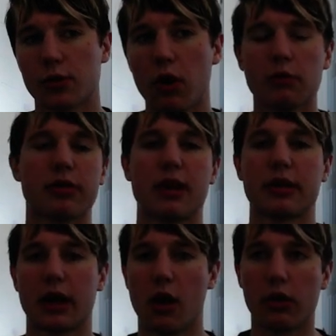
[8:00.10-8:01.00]
would think that,
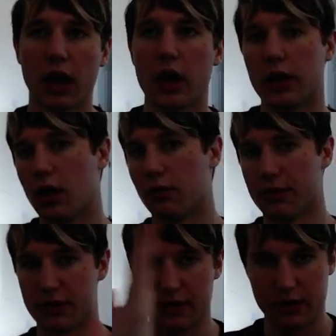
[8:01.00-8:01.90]
okay, you know,
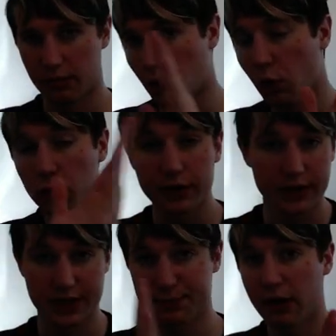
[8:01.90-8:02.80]
the gold and the
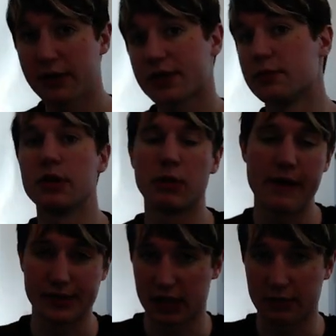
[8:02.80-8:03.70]
experience in the mini wave is going
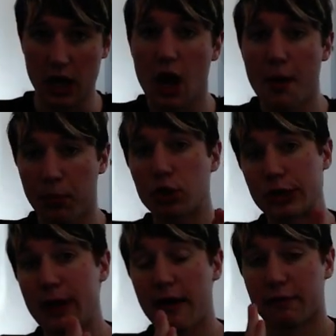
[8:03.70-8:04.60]
to be pushing back
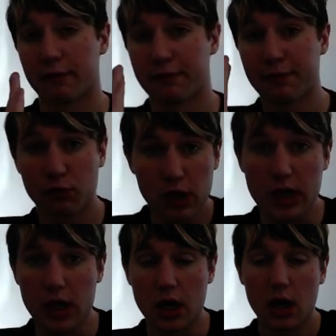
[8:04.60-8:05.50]
for free
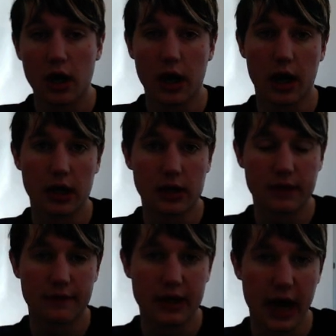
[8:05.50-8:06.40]
and give
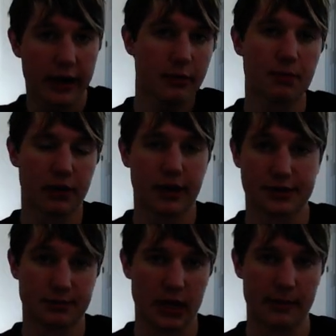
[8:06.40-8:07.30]
the enemy player some
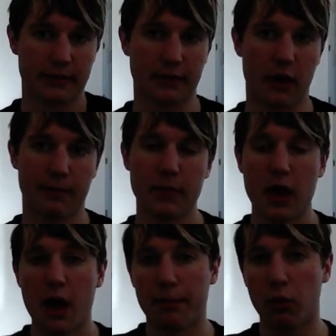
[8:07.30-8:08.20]
time to farm.
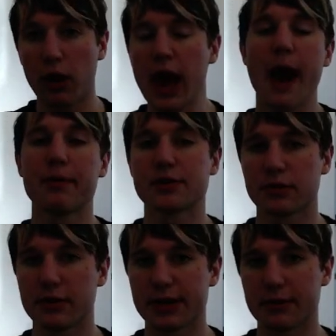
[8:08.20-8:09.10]
But what happens when those
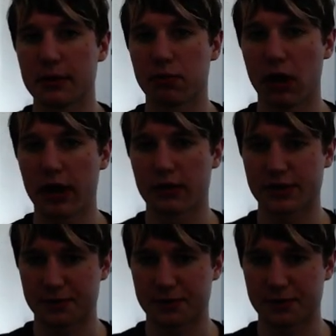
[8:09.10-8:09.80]
enemy players